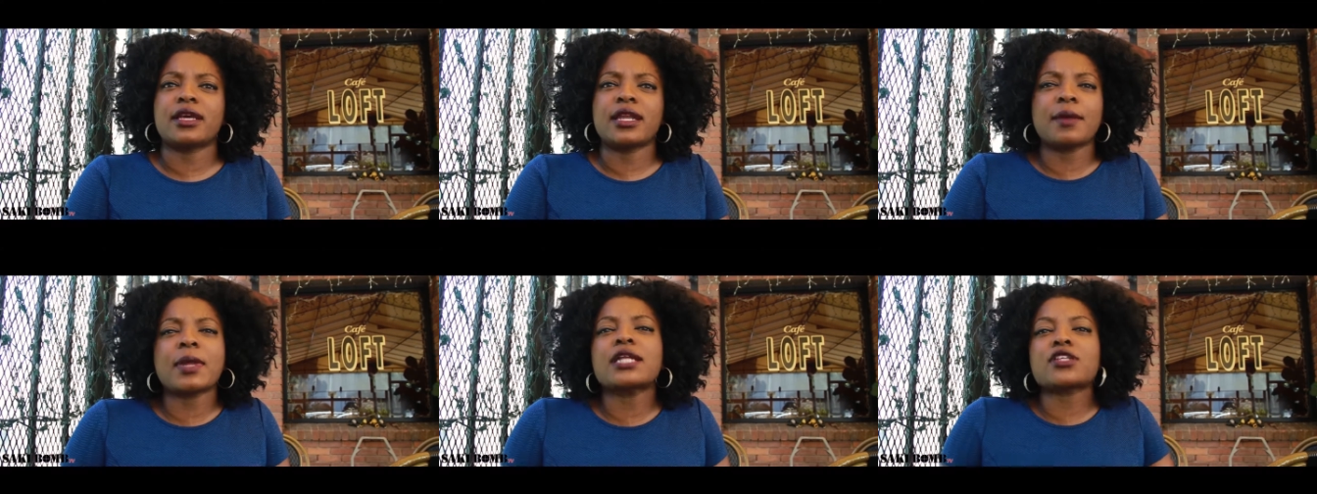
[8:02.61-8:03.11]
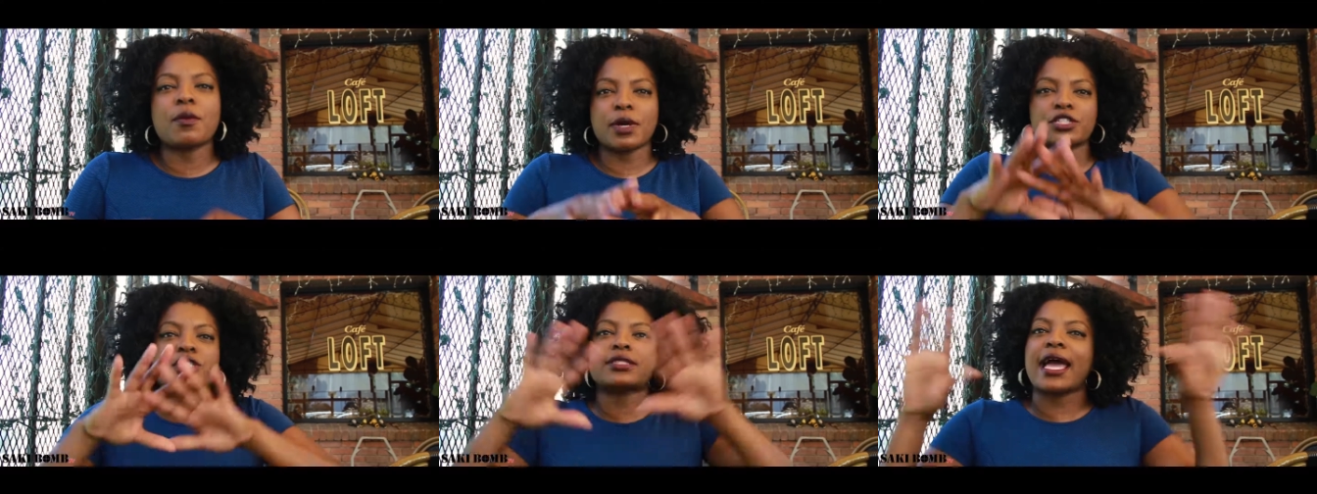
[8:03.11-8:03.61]
And I'm not talking
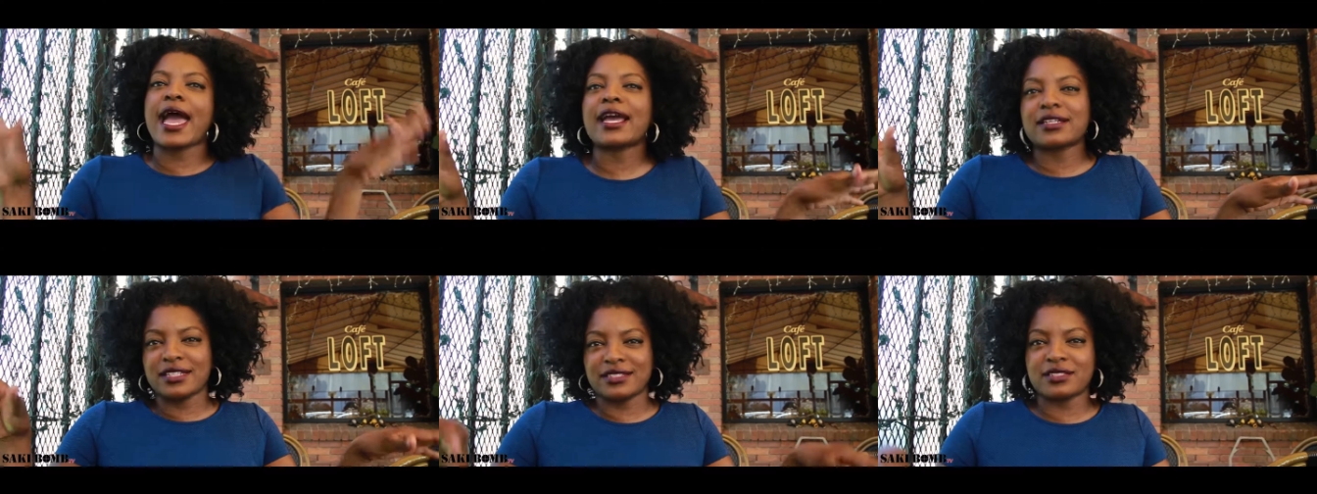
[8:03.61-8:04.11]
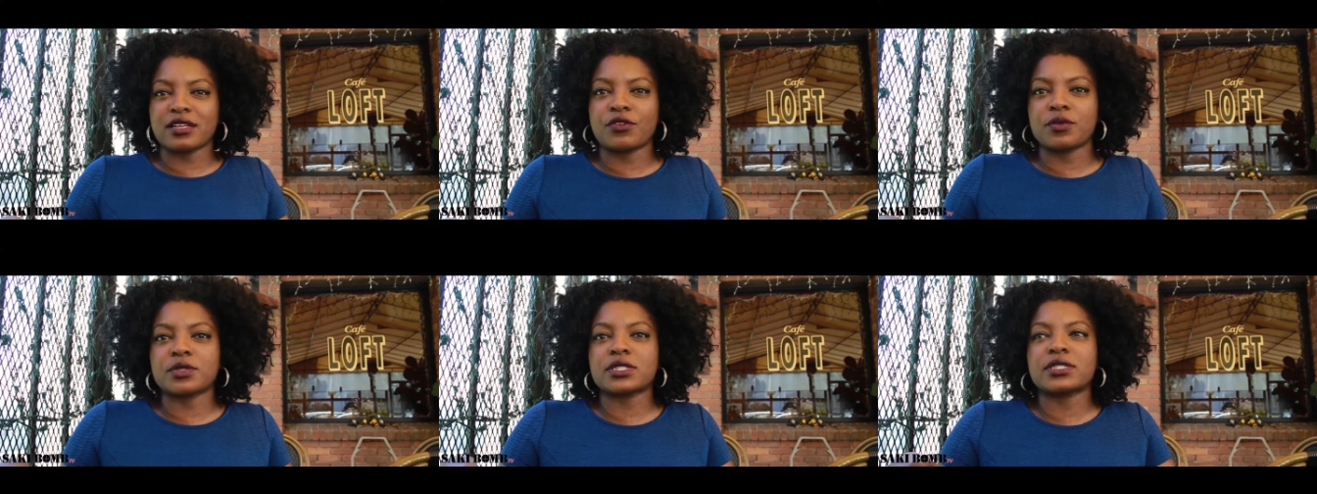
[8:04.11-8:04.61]
about just the acting stuff.
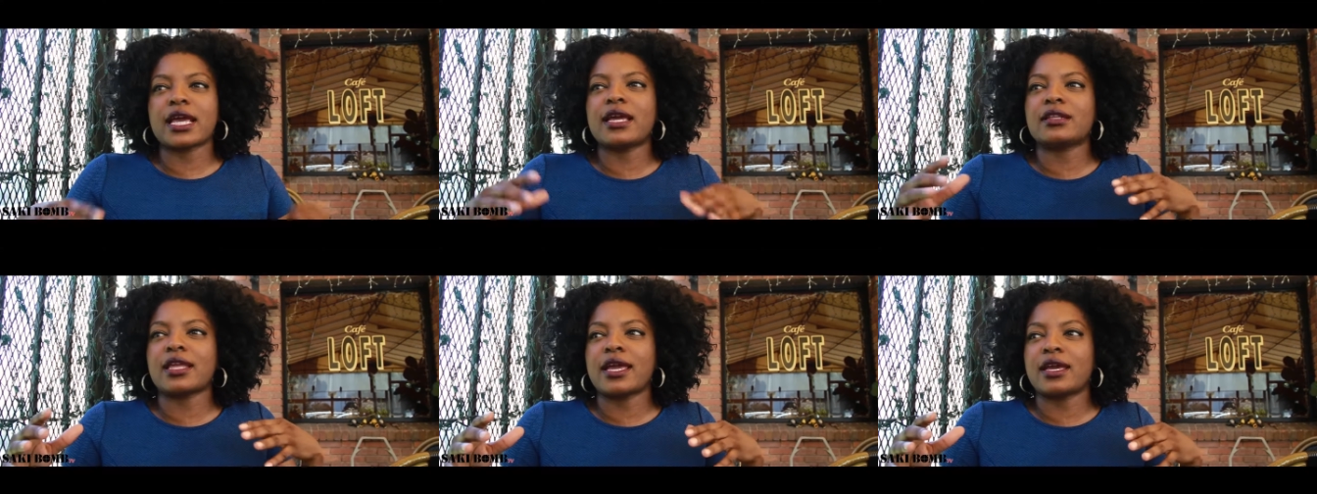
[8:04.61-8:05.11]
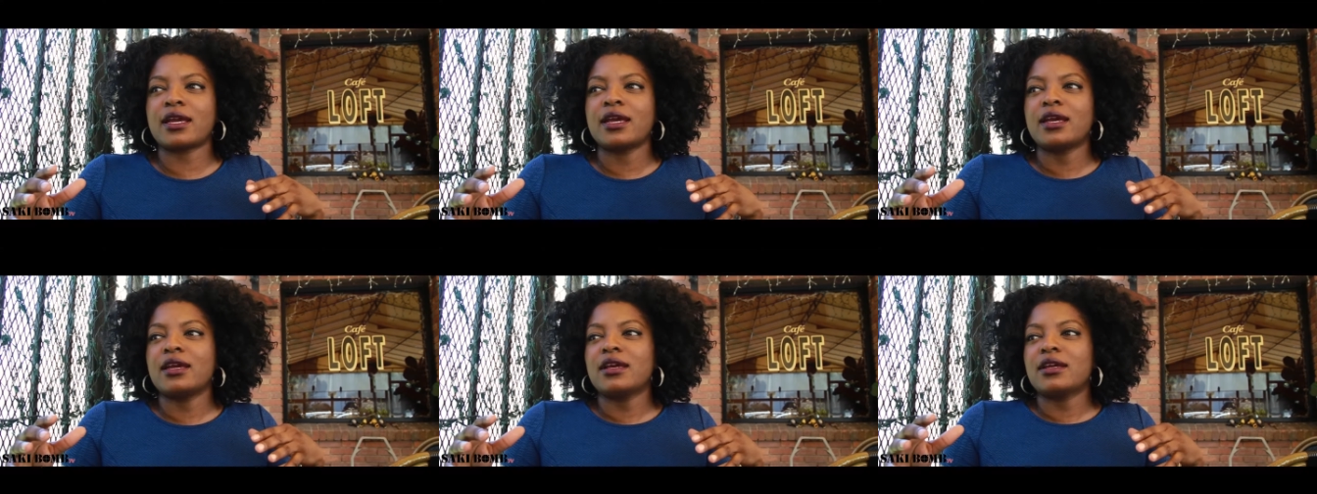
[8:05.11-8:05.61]
Right. I'm just saying, like,
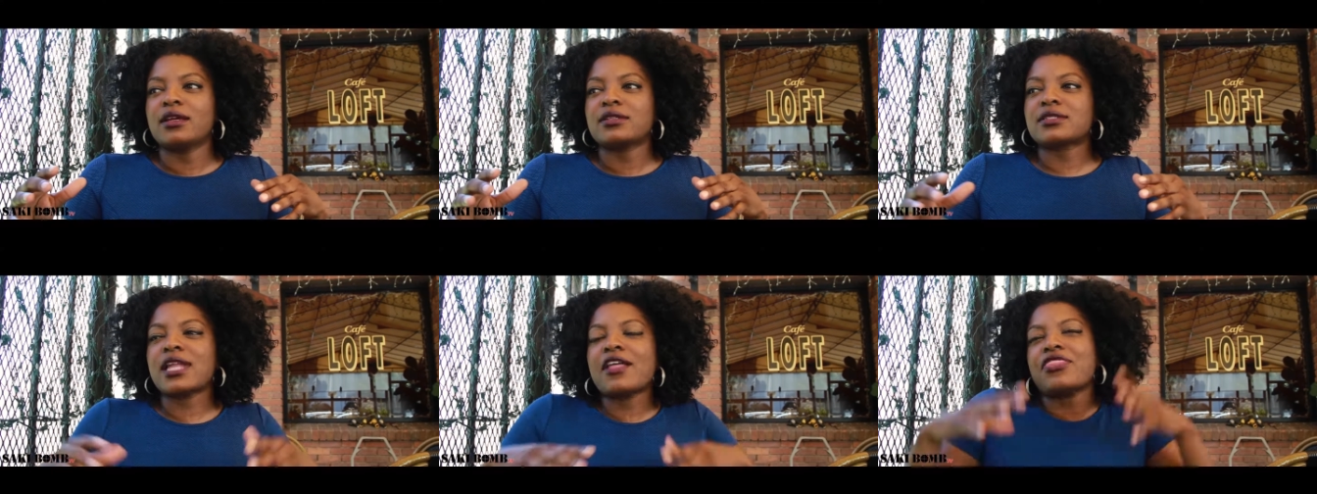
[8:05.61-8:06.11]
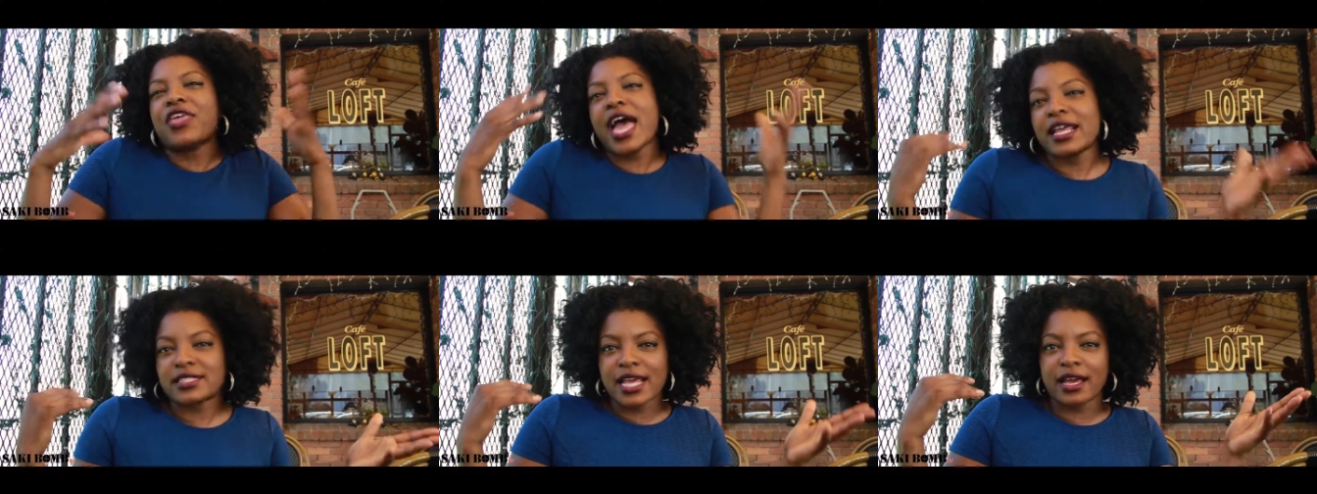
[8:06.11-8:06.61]
it's not
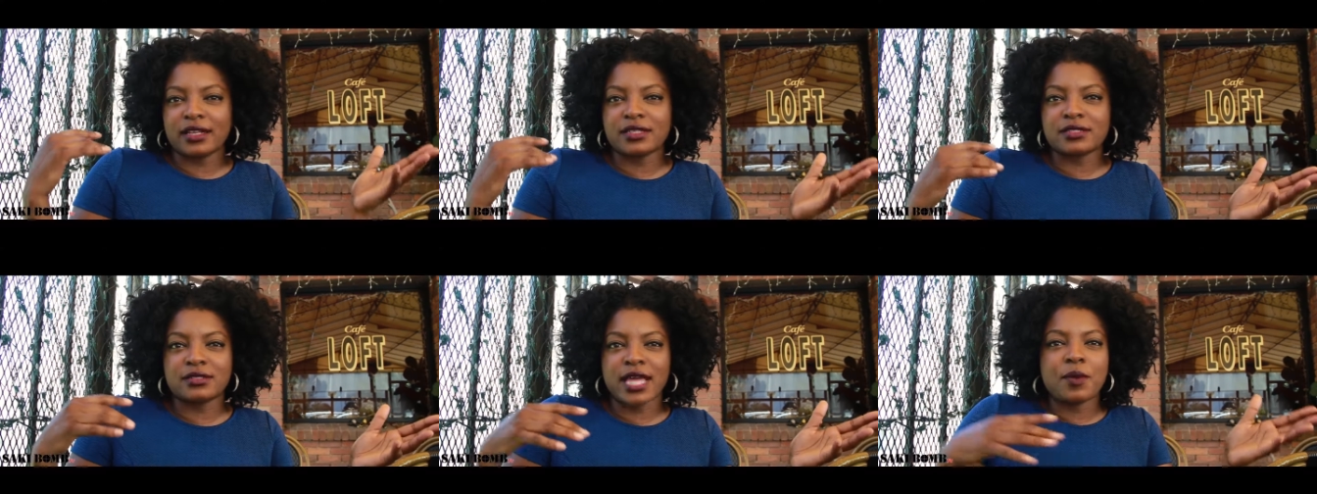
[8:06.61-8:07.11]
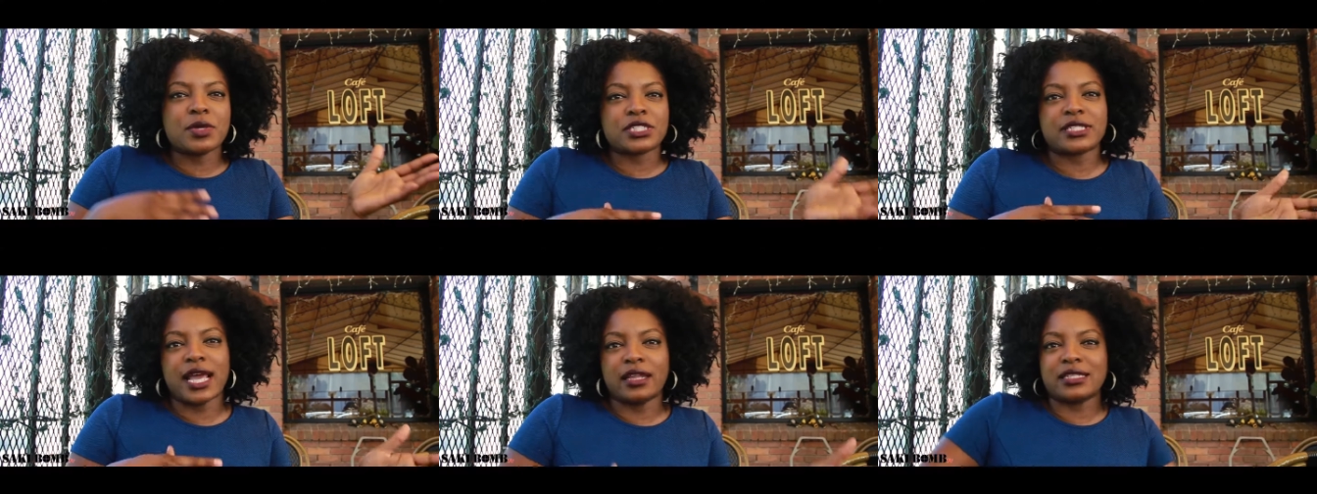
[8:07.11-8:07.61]
that much
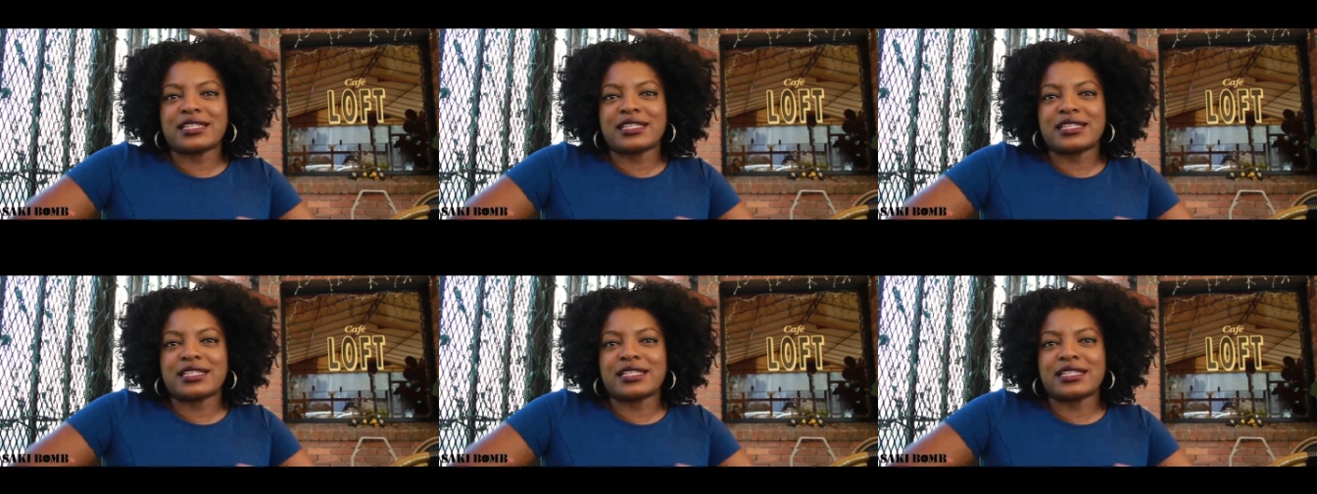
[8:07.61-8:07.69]
talent.